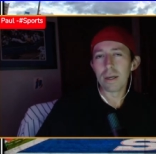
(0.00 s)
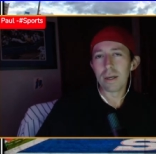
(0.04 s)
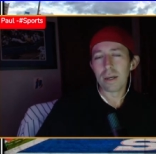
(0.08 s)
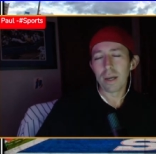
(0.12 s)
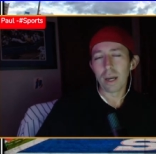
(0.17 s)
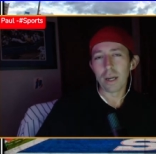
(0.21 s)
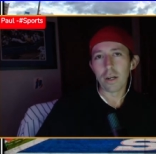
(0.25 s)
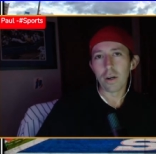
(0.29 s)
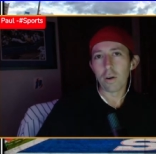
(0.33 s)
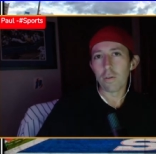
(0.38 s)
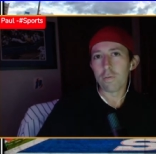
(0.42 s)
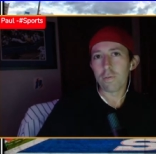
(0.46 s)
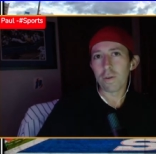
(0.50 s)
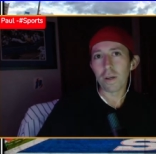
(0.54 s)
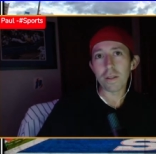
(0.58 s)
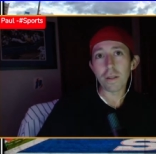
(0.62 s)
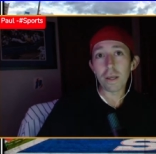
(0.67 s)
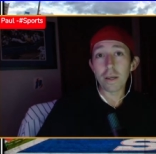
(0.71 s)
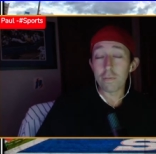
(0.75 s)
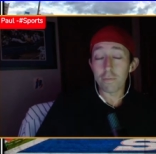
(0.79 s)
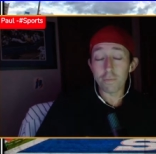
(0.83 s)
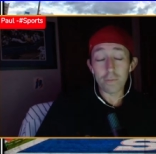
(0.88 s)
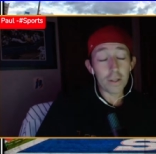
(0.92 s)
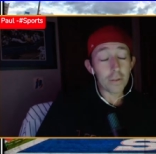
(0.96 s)
And, you know, fifth,
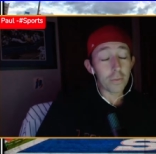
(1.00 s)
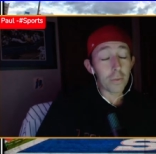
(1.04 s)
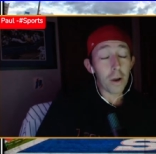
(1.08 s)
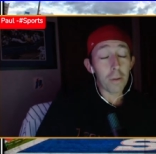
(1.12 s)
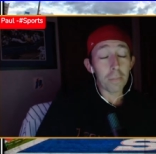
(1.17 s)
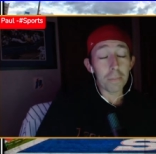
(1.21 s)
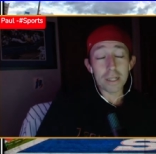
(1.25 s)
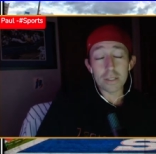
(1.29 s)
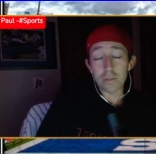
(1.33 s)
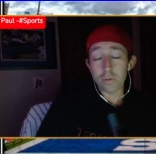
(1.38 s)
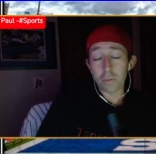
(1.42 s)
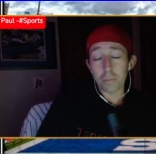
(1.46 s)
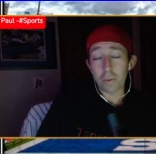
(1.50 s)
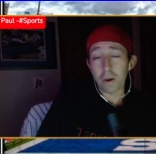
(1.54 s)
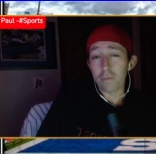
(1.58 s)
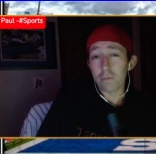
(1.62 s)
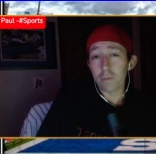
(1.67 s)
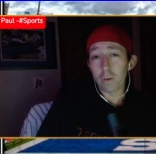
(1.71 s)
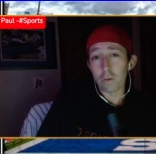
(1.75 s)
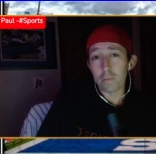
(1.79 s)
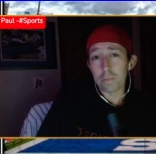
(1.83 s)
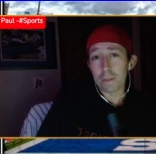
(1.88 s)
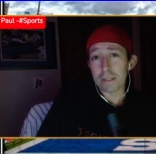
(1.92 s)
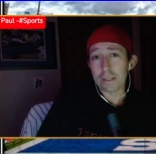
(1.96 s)
okay. fifth round picks for
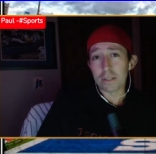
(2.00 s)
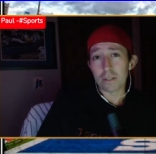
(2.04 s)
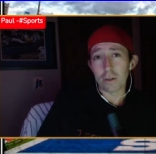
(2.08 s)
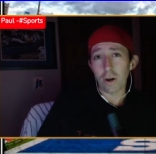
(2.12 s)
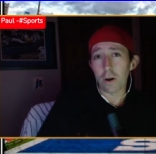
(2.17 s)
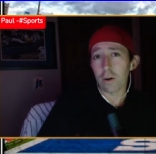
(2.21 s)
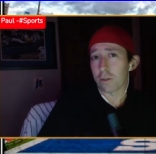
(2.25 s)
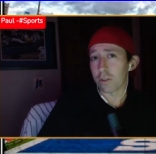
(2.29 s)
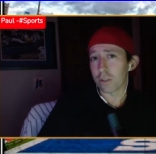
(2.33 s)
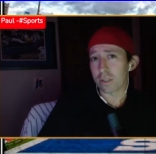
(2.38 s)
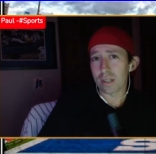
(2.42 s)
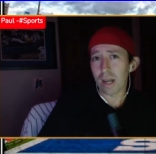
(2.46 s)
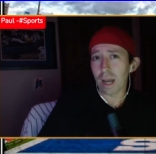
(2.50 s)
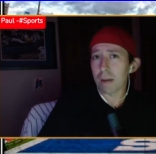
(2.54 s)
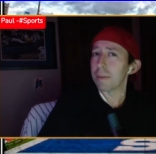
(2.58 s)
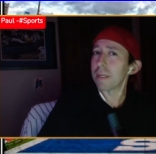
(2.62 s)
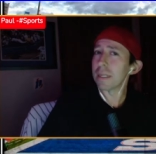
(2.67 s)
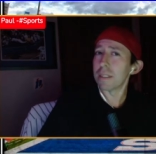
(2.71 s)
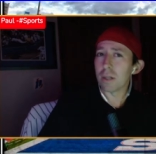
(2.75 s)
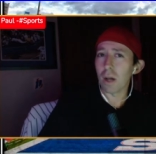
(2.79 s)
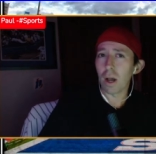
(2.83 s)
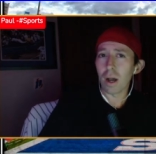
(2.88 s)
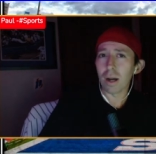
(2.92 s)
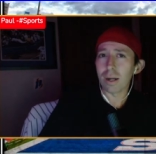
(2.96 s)
Buffalo have been starters.
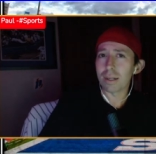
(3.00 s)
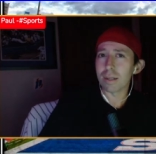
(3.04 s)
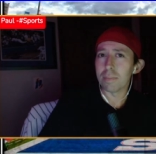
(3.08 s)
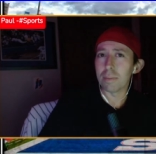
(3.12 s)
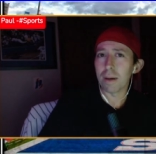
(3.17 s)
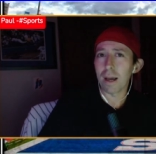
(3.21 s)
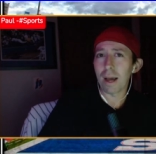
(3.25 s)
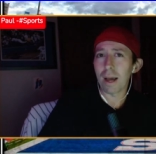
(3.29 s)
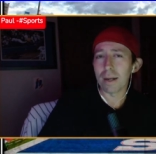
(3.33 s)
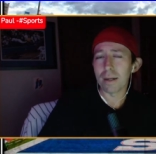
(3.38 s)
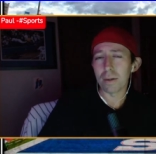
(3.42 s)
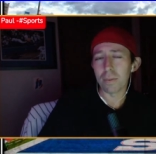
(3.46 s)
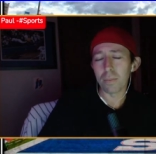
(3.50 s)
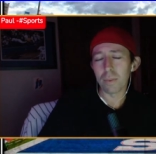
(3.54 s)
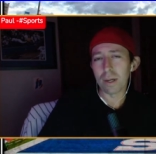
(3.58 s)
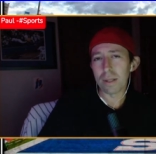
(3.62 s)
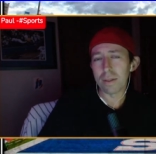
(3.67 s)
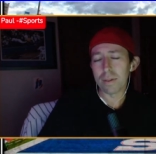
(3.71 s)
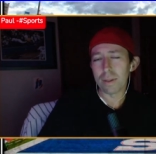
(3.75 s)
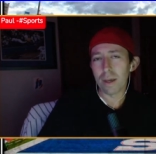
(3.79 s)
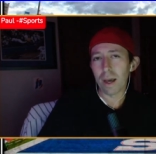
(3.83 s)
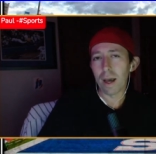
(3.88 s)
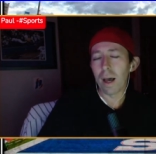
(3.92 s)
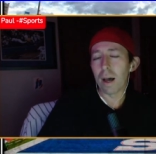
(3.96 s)
Tommy talked about it
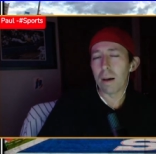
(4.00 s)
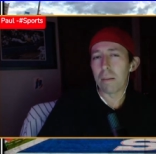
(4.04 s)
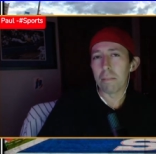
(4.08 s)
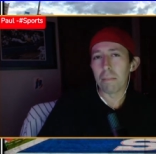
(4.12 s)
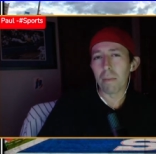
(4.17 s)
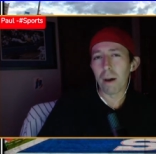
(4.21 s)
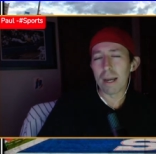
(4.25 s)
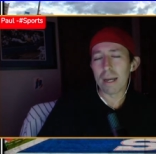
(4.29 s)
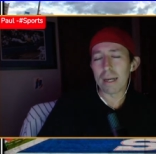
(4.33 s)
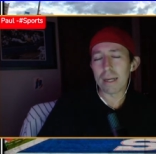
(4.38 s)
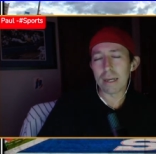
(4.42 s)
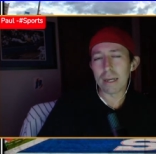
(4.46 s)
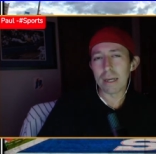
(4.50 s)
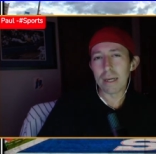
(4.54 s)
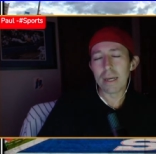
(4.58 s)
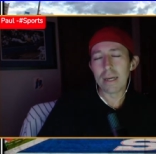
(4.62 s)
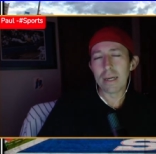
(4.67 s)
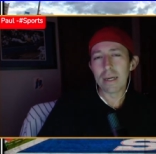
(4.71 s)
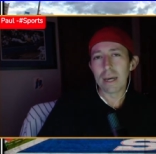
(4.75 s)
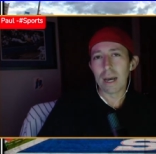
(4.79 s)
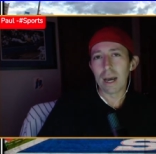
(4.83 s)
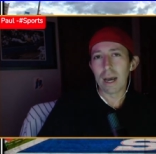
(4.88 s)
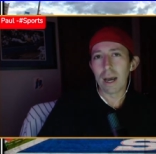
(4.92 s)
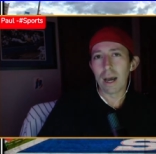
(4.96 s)
with uh, Mike
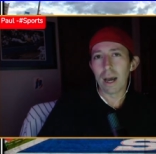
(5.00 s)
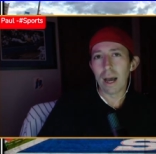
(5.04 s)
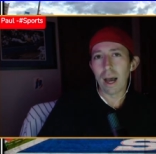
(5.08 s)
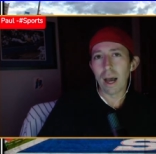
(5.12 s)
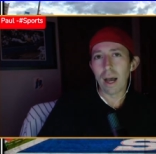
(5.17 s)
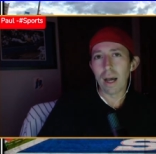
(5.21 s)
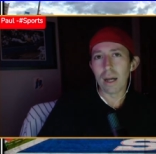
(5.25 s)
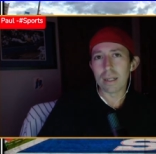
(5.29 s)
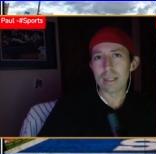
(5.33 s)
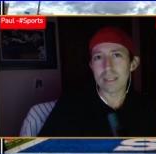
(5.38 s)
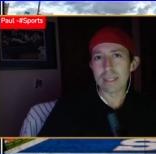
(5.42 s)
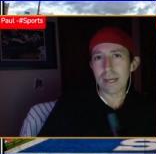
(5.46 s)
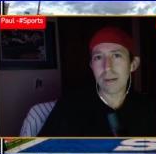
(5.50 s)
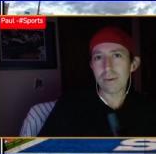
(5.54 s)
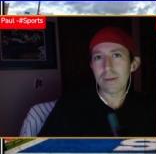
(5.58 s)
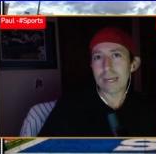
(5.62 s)
uh, on yeah.